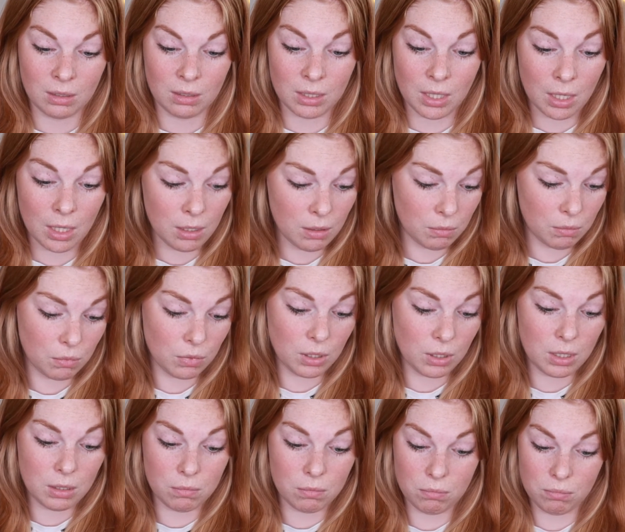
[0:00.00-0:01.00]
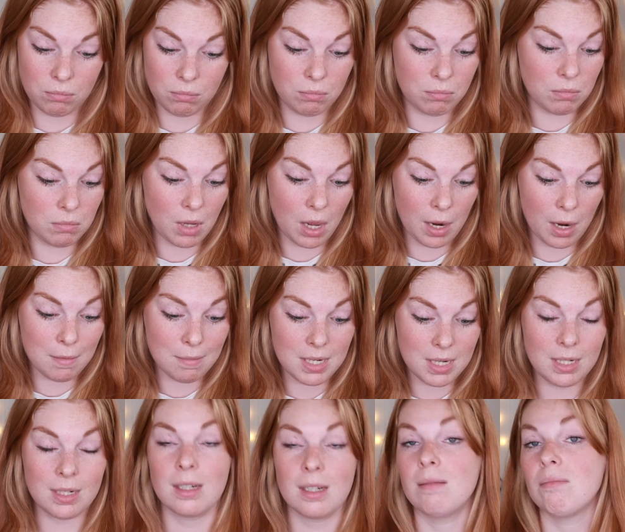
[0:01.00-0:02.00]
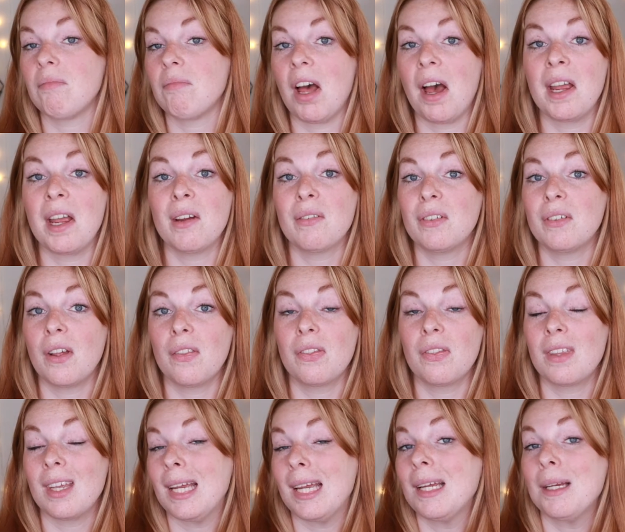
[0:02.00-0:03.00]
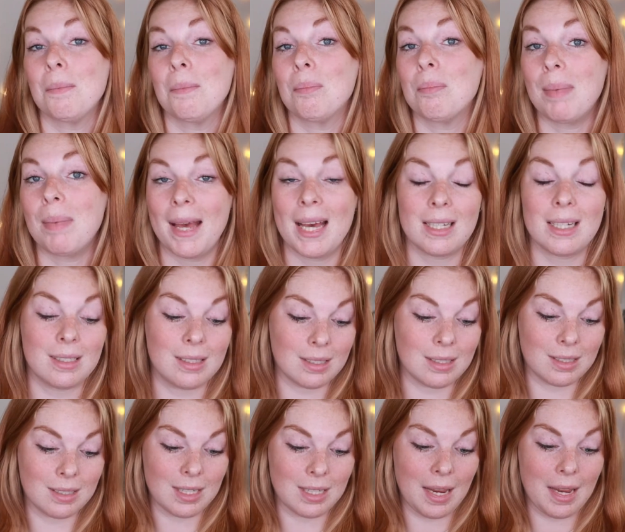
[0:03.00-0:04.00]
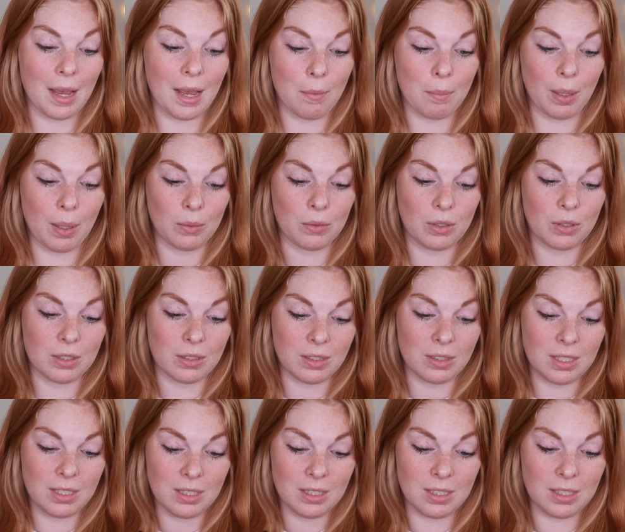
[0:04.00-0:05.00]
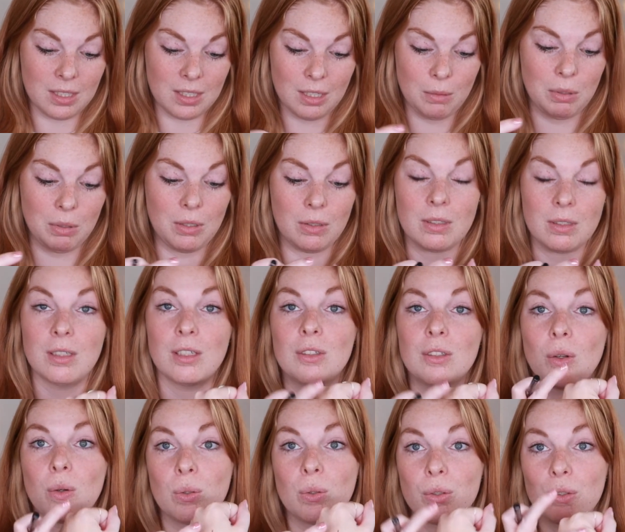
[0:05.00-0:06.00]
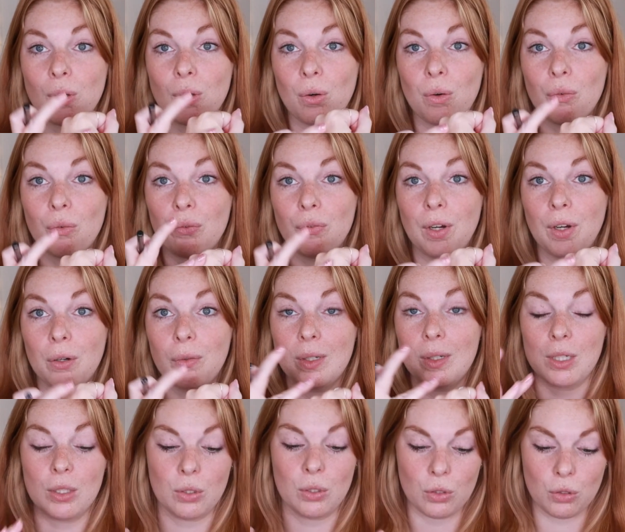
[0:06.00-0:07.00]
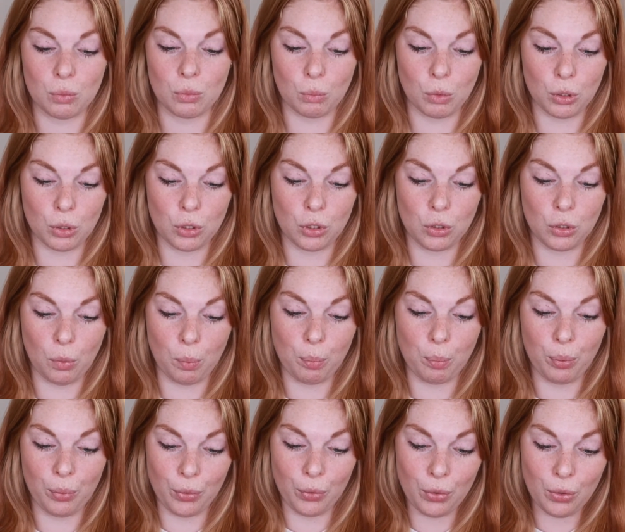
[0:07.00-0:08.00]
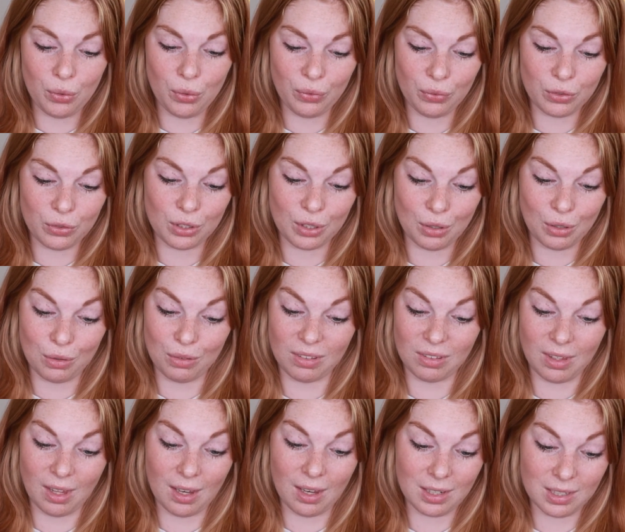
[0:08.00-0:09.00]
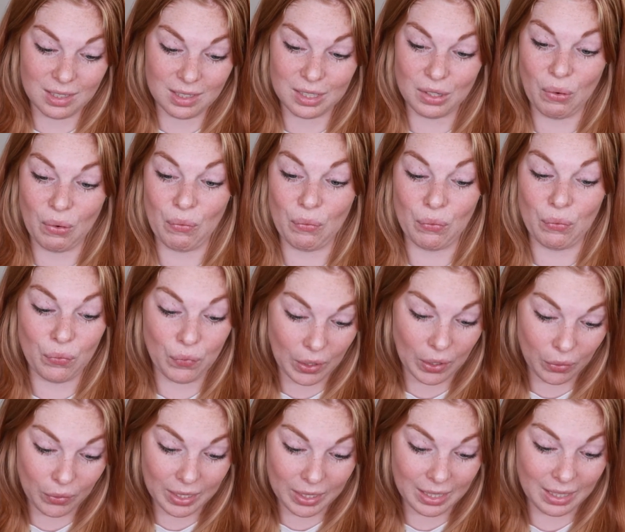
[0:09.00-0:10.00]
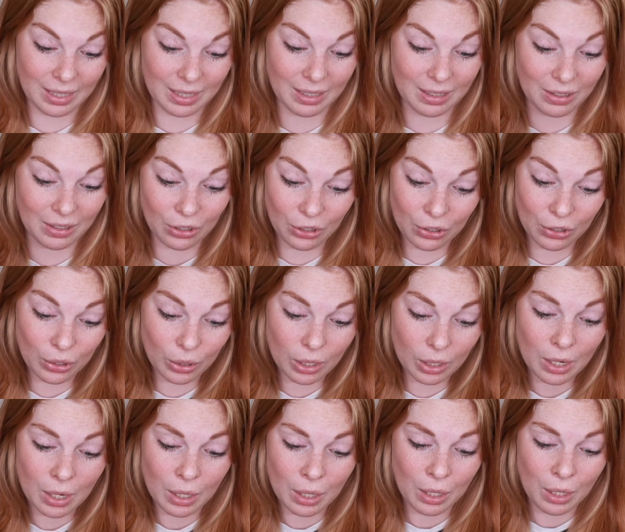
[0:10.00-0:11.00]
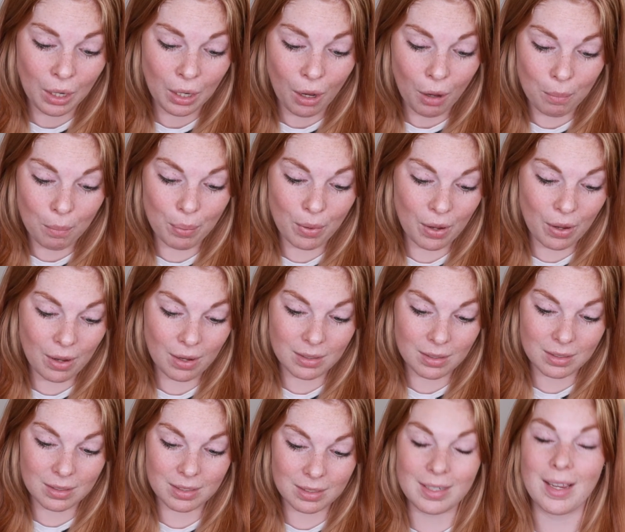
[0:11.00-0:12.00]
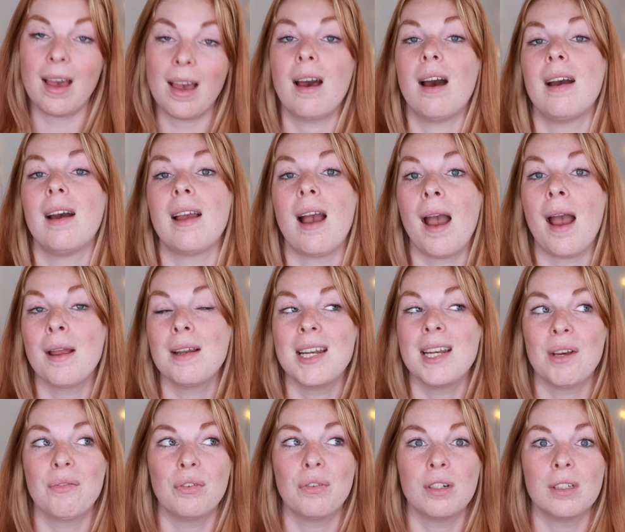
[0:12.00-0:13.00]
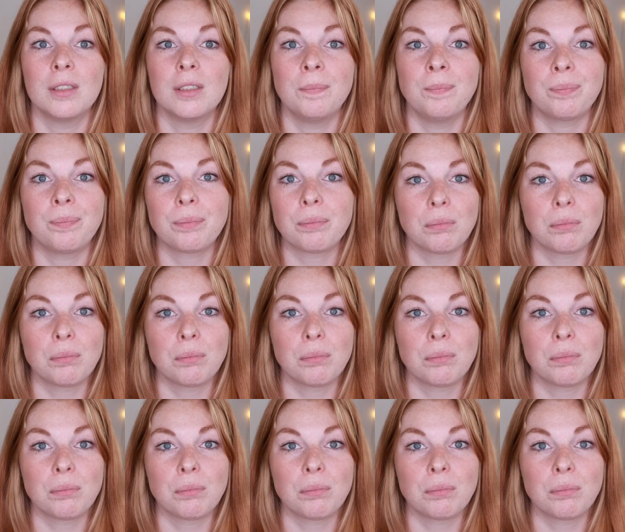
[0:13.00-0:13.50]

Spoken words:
yeah, I have nothing bad to say about the consistency because it is also very smudge proof. So that is very good. But yeah, I never